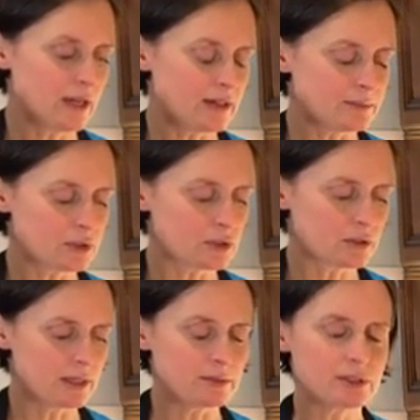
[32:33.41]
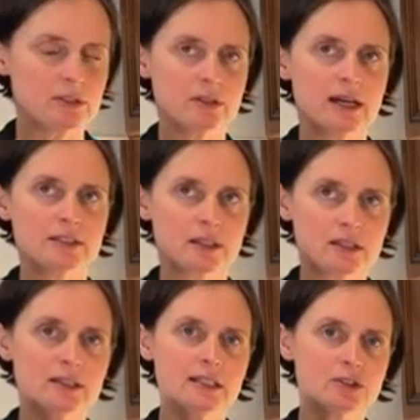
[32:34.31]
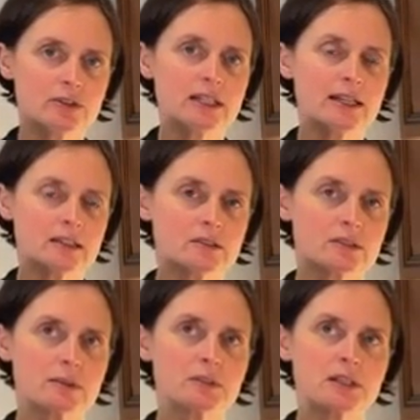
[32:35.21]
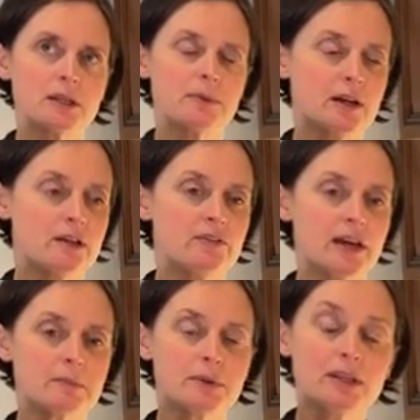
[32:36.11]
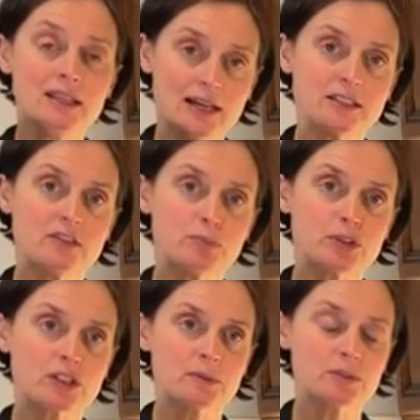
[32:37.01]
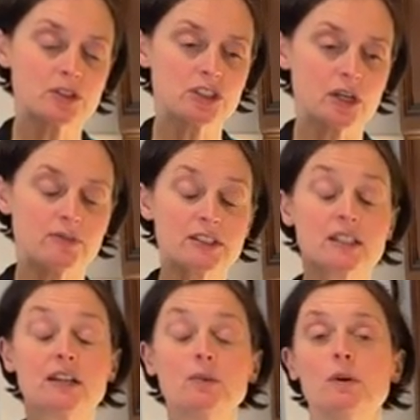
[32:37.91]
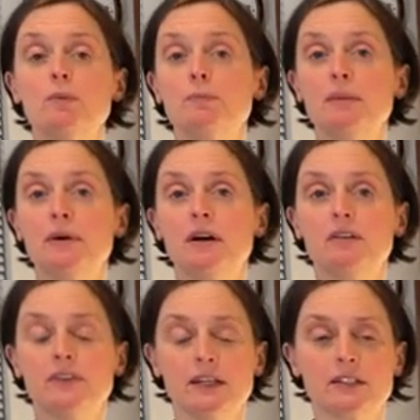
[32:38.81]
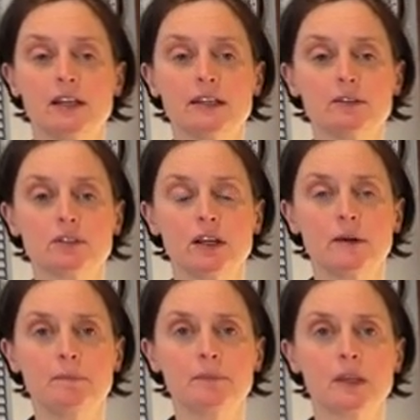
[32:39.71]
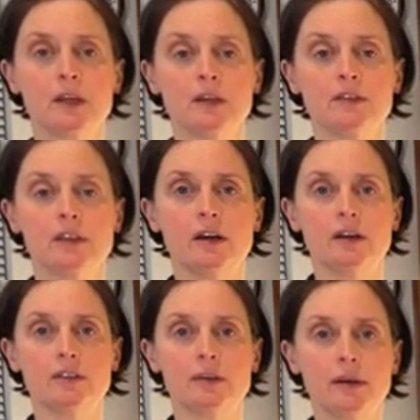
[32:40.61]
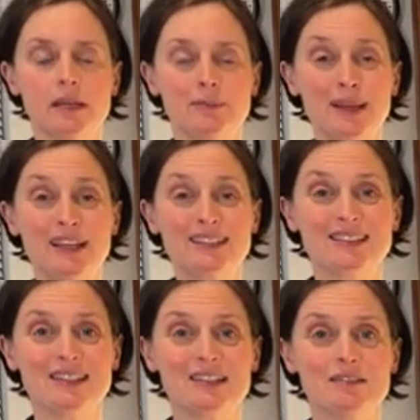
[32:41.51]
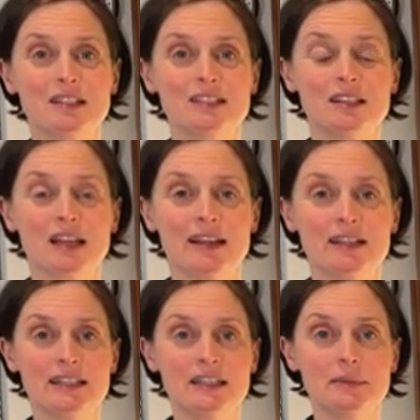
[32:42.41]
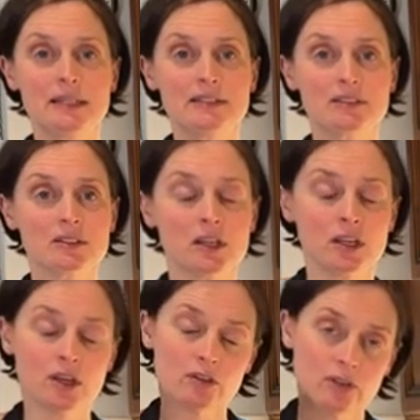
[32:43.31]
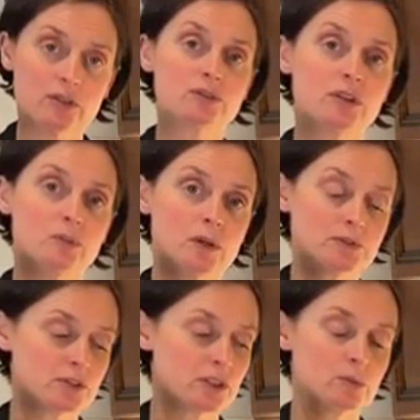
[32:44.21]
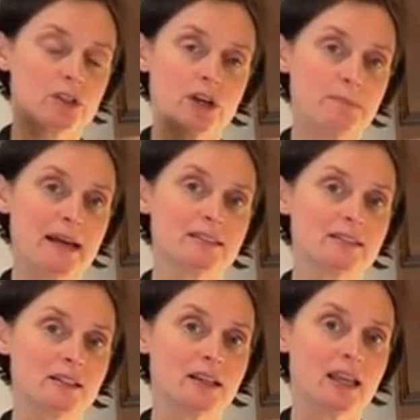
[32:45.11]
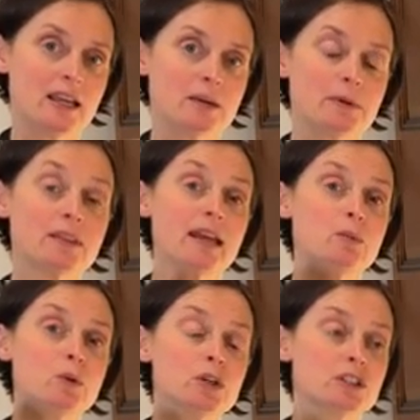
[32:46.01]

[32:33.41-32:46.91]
Again, I'm not sure I would do that. I think these green lentils are absolutely perfect. But yes, if push comes to shove, I'll tell you what would be perfect, and it's the baked bean, isn't it? Is it cannellini beans? Those are the ones that would go best in here, but